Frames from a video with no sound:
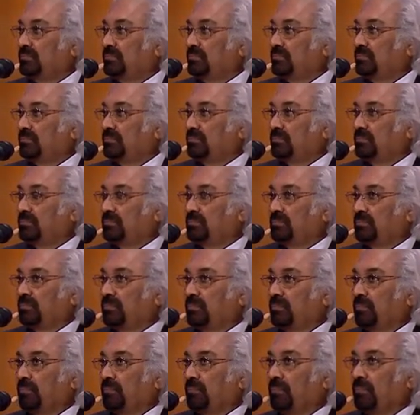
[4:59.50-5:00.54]

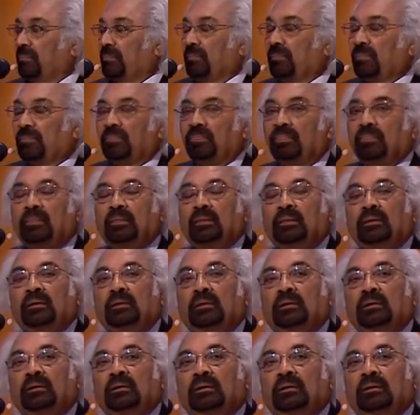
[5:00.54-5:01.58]

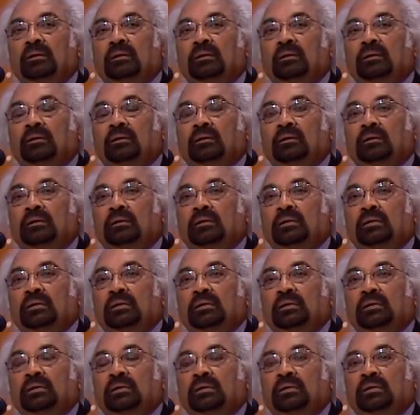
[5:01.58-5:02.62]

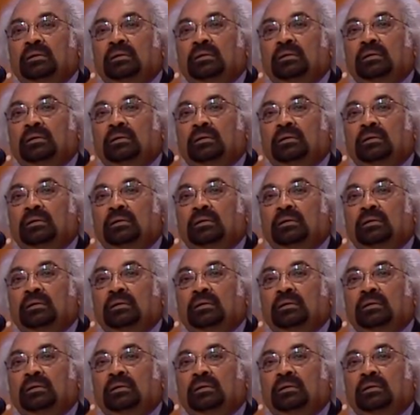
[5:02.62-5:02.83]
Nothing is said.